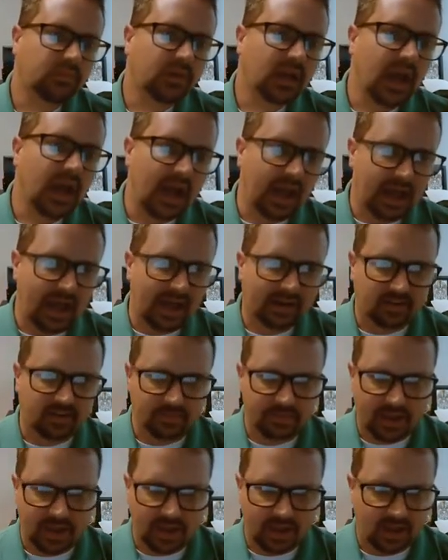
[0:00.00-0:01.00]
after
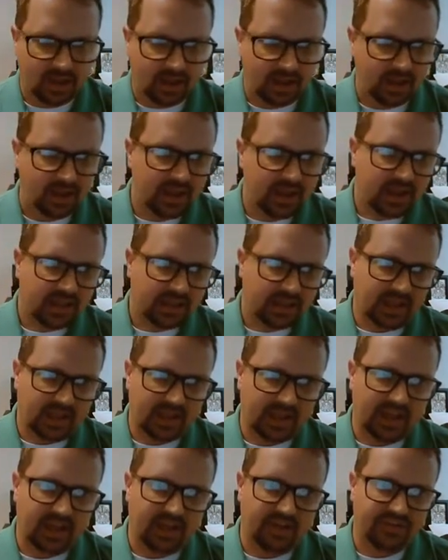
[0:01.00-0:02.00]
being,
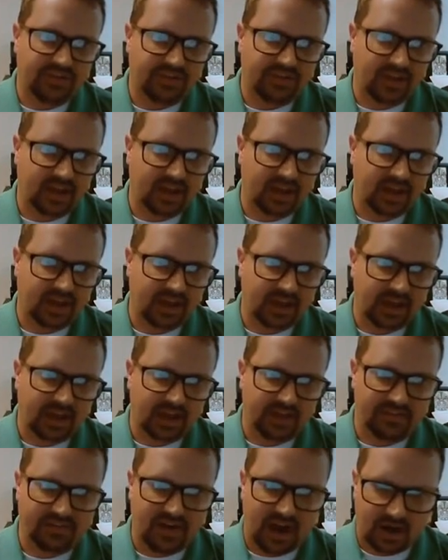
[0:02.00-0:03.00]
like if
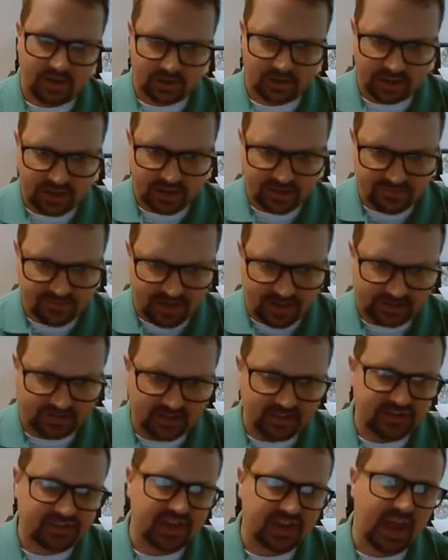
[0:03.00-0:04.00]
a virally
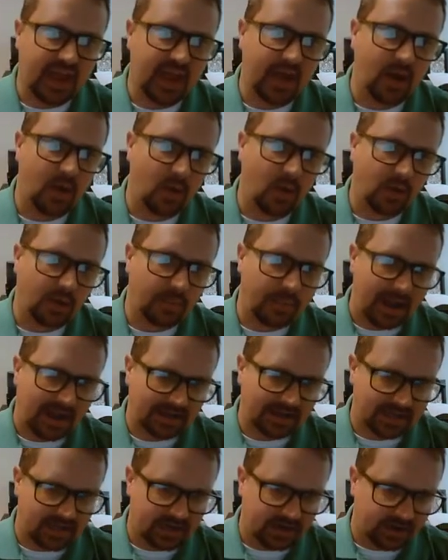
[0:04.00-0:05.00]
infected cell or
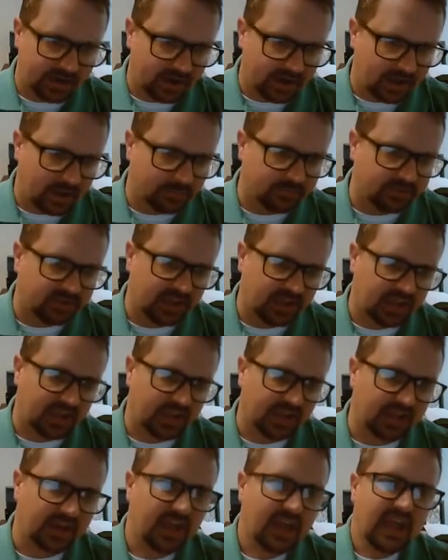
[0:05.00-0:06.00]
bacteria comes
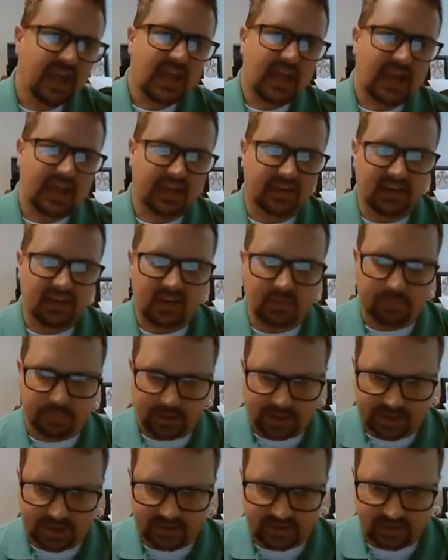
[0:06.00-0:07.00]
in, it
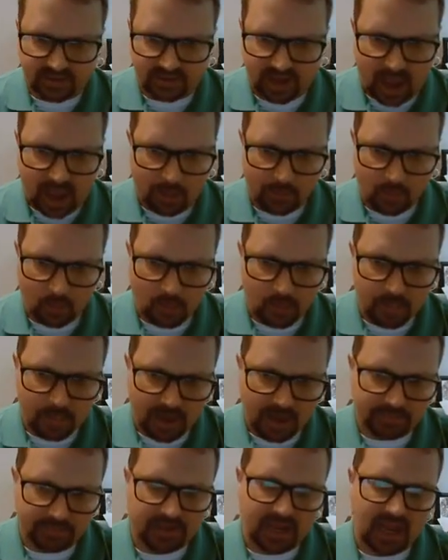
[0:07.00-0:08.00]
displays this abnormal
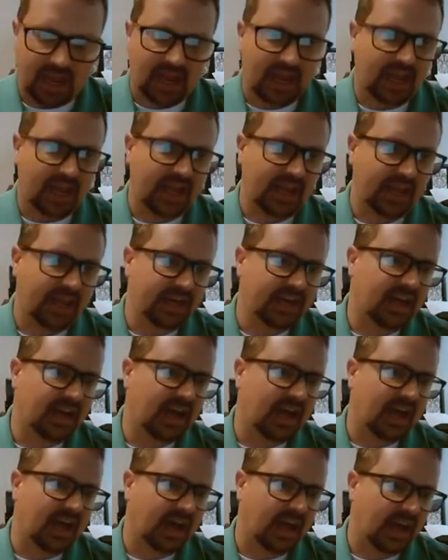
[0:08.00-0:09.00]
peptide
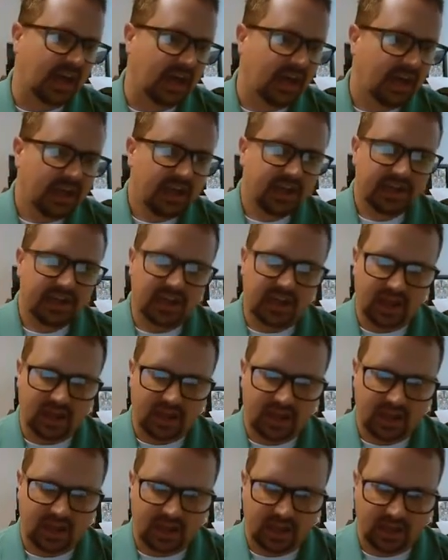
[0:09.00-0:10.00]

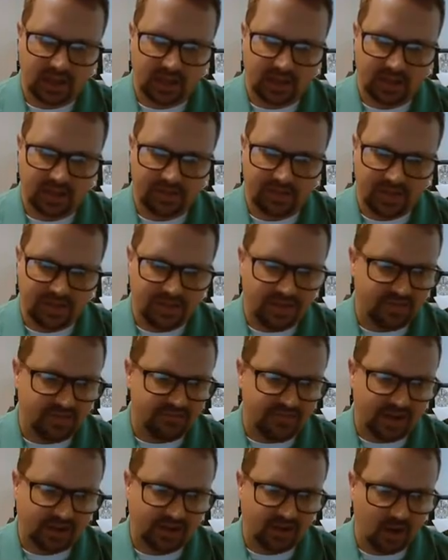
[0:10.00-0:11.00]
that the
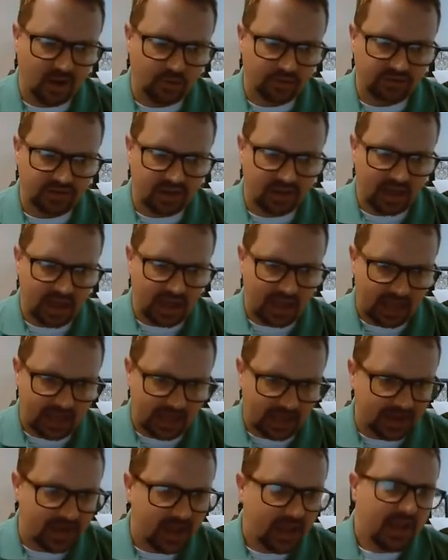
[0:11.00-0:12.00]
infected host cell
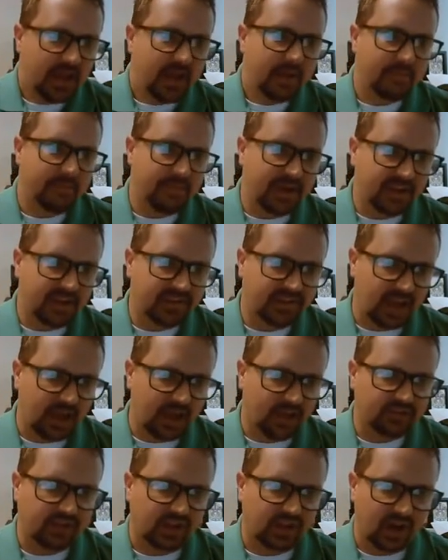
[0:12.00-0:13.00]
had. B
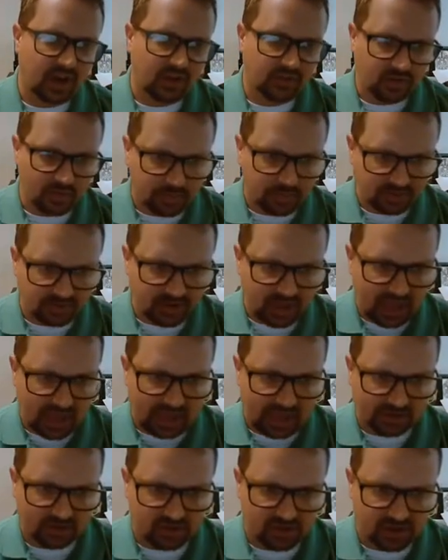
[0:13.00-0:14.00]
cells can also present
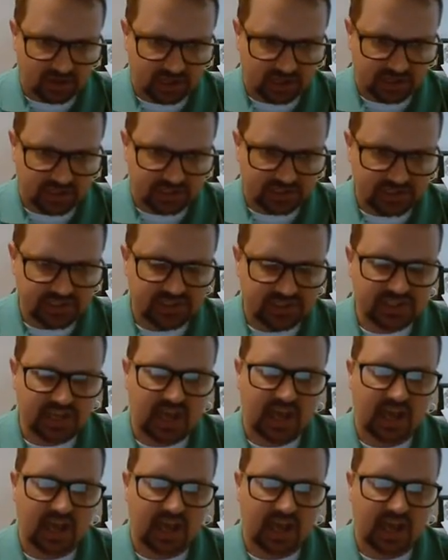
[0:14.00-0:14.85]
antigens